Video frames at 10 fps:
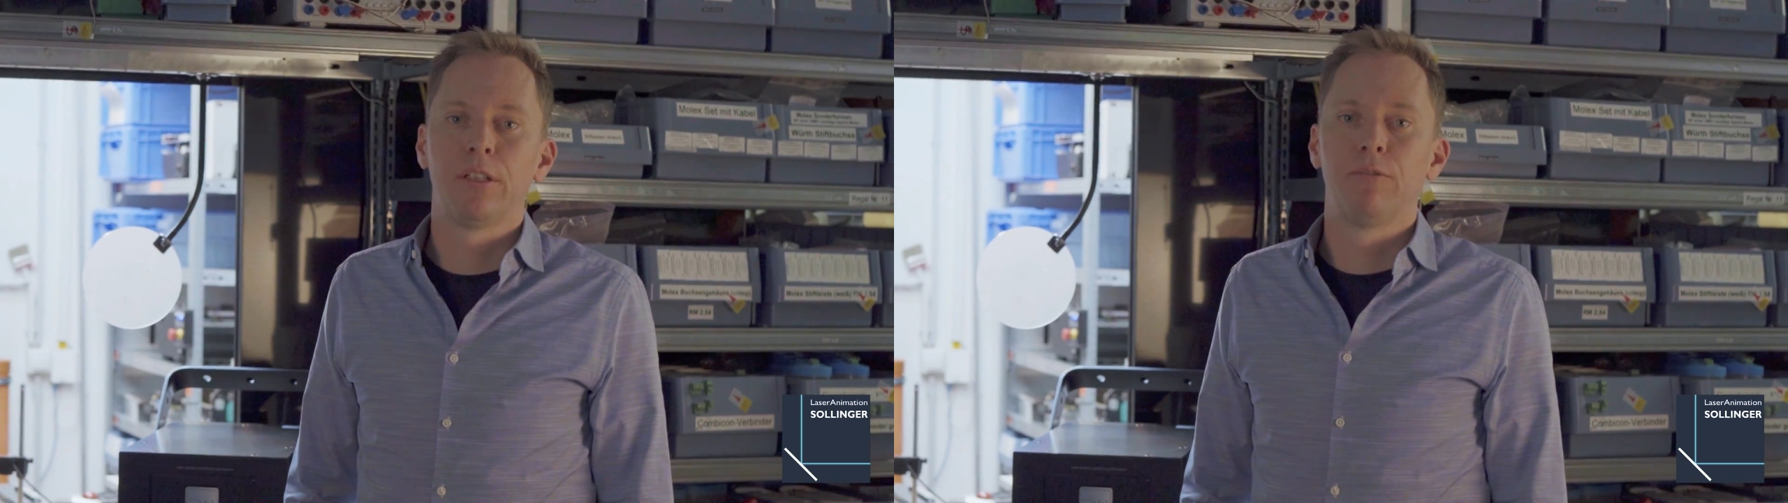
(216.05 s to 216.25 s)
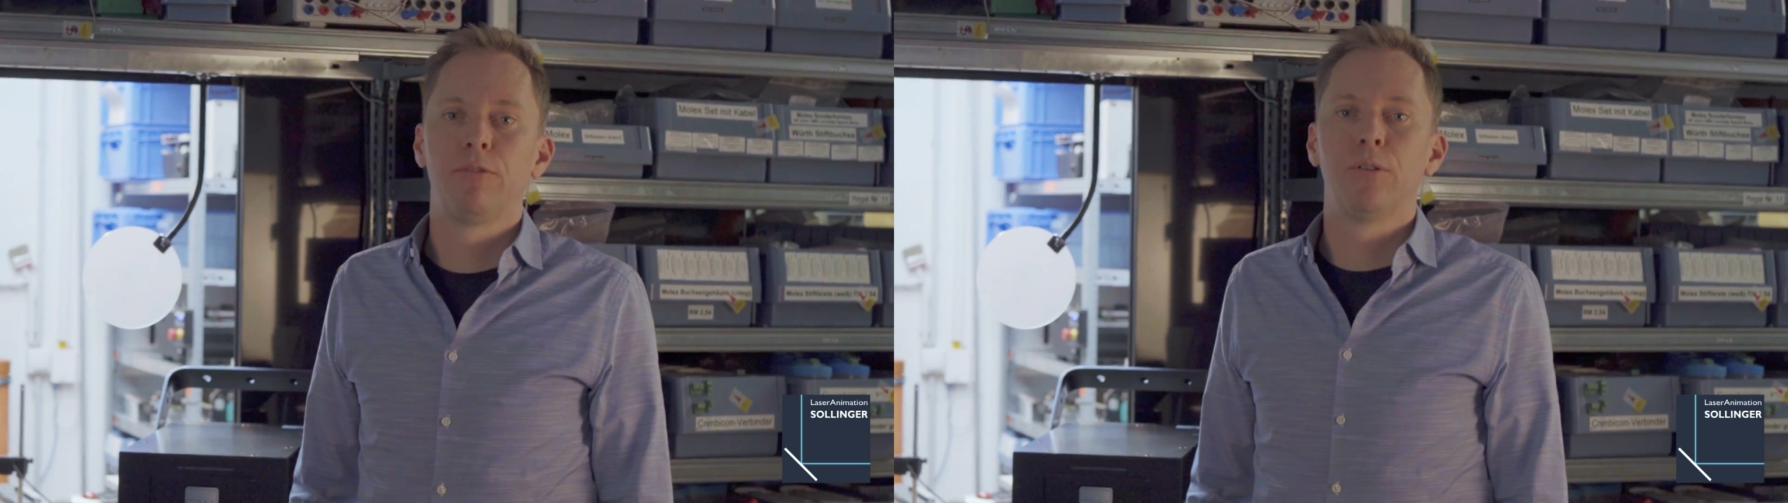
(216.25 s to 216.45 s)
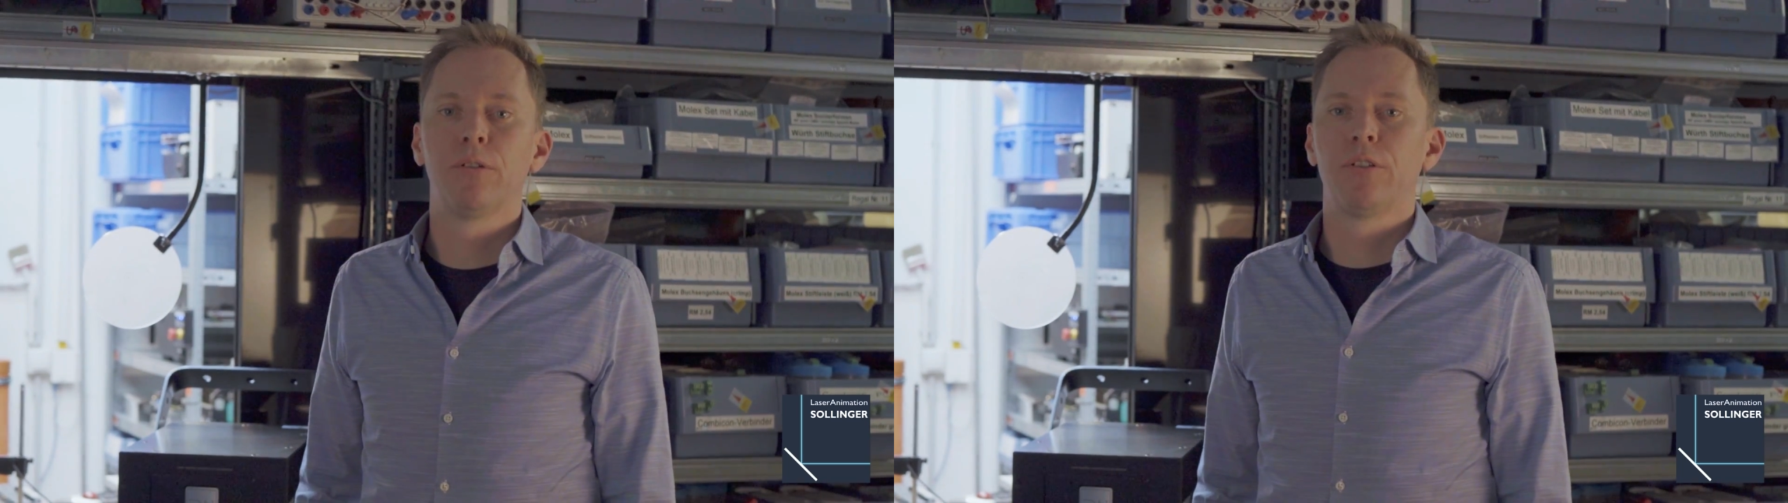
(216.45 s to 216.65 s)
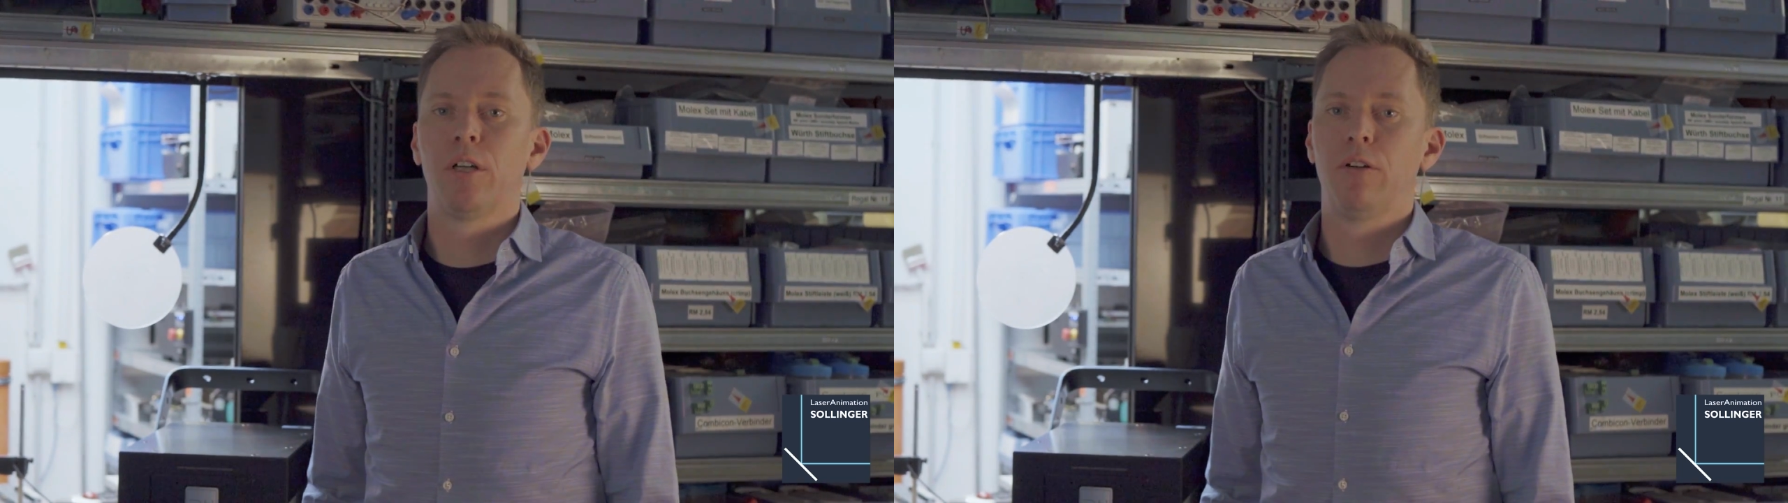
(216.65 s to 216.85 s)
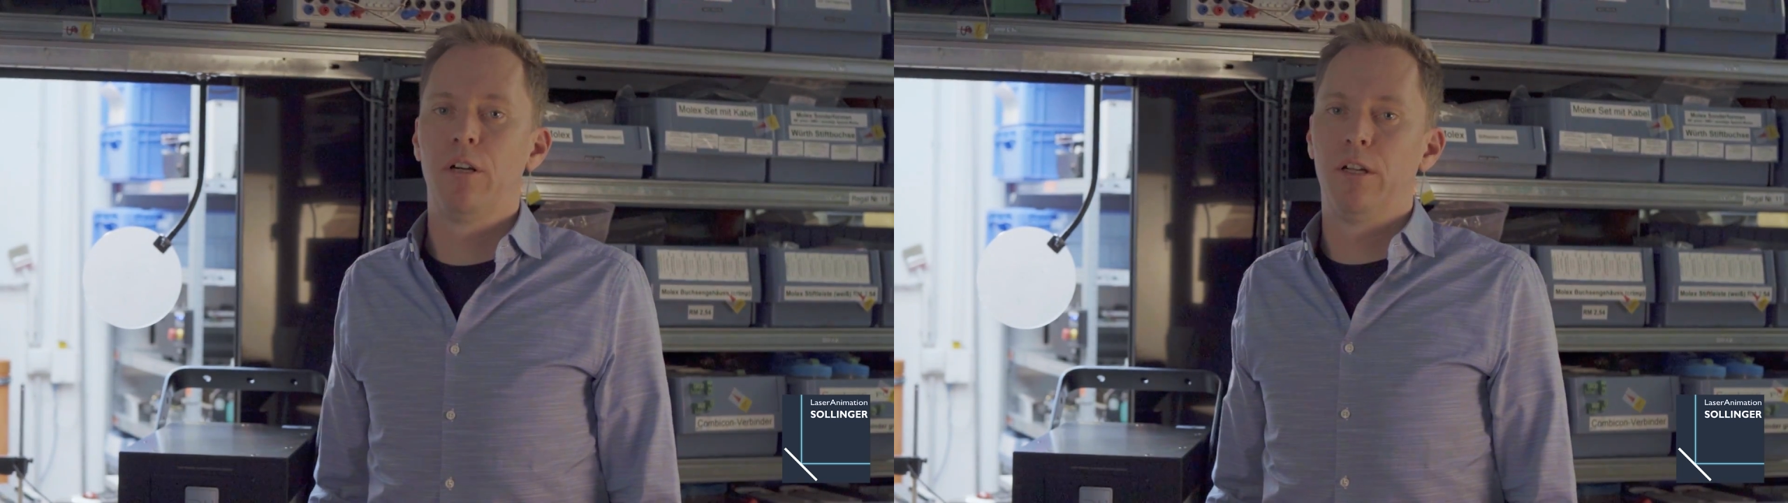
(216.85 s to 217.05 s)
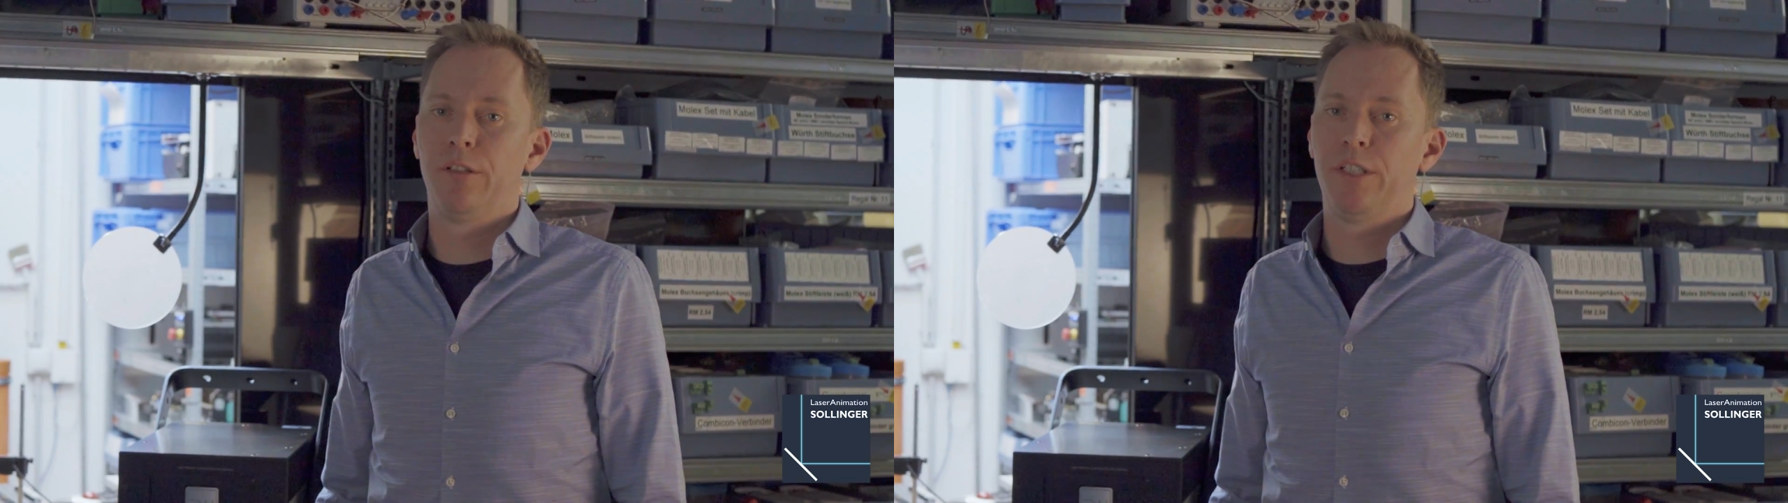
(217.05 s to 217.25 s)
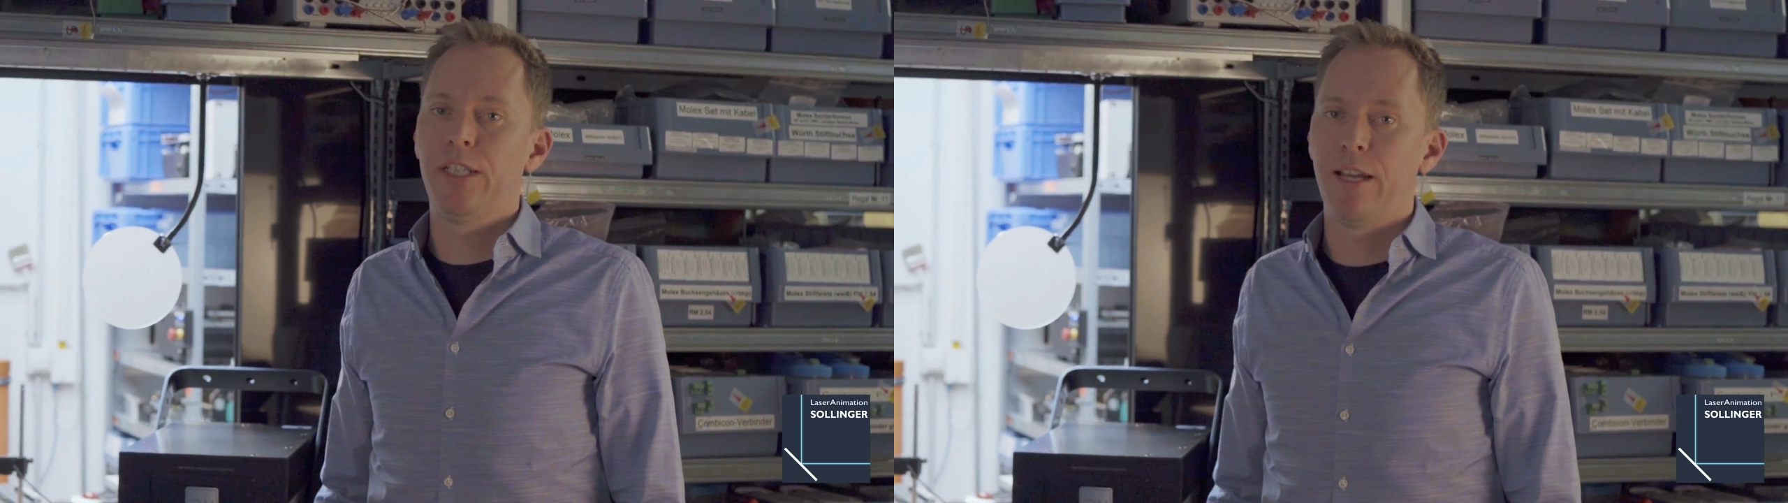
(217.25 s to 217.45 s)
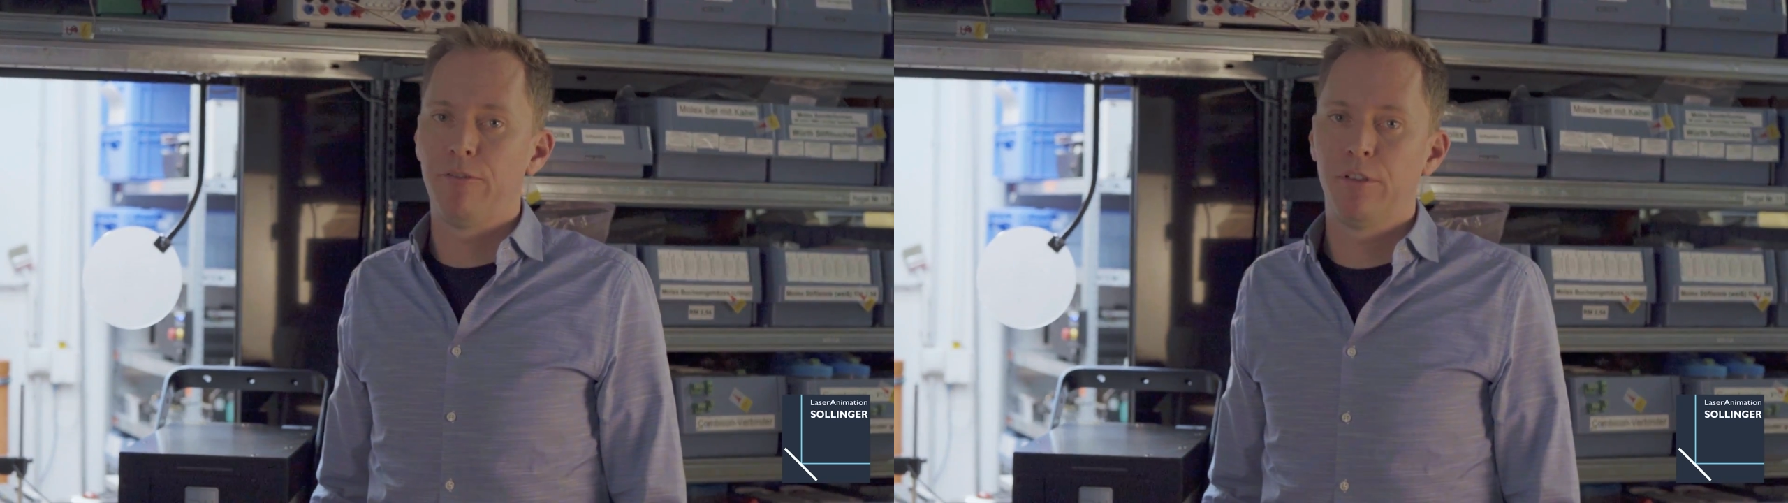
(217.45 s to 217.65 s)
and focus our
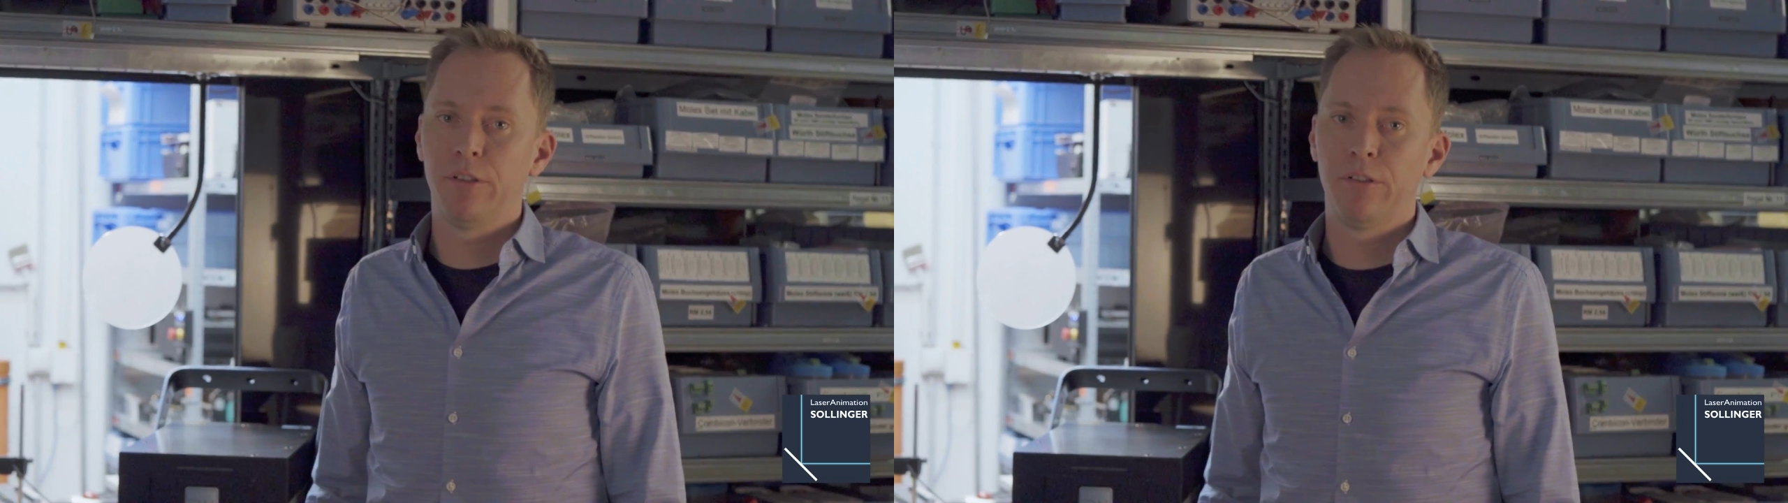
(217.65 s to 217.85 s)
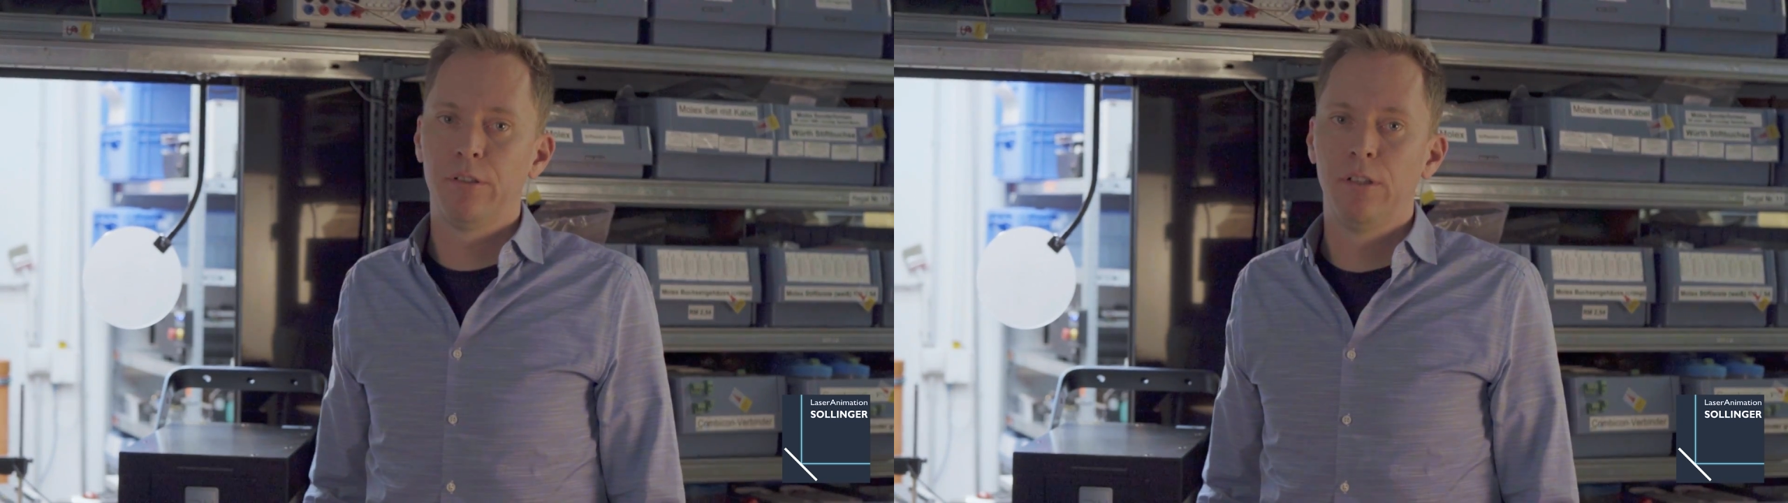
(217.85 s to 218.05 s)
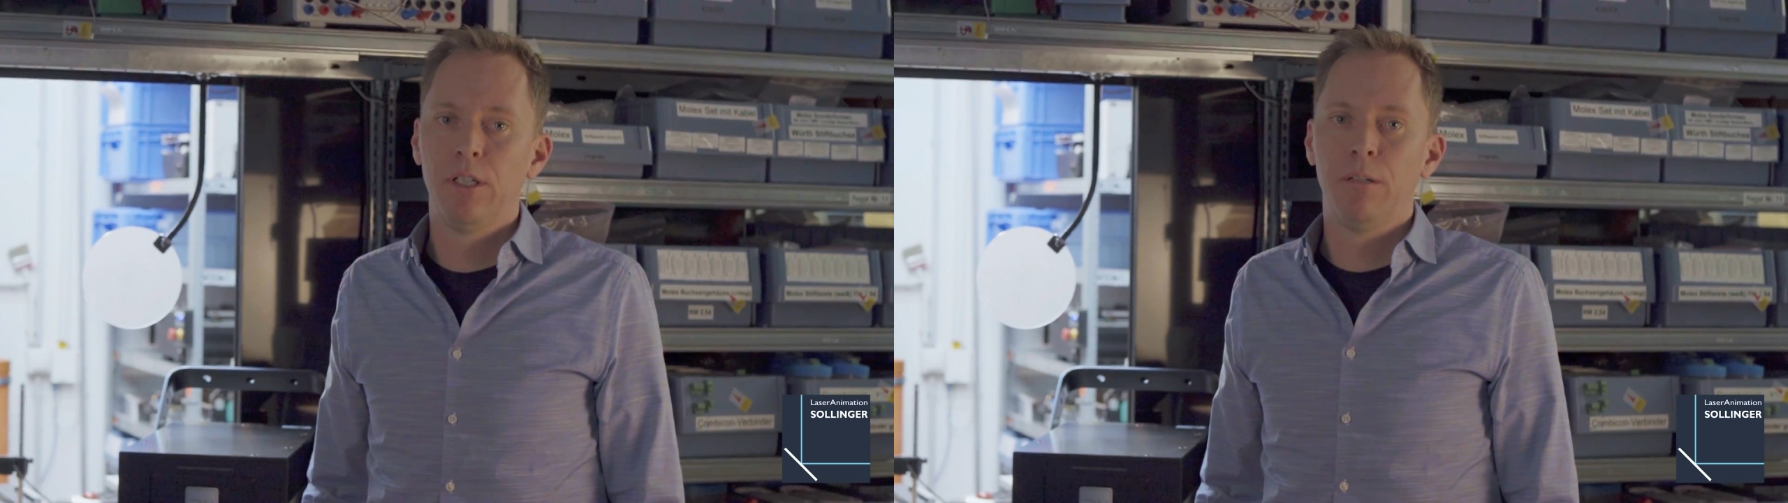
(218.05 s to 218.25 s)
R&D efforts,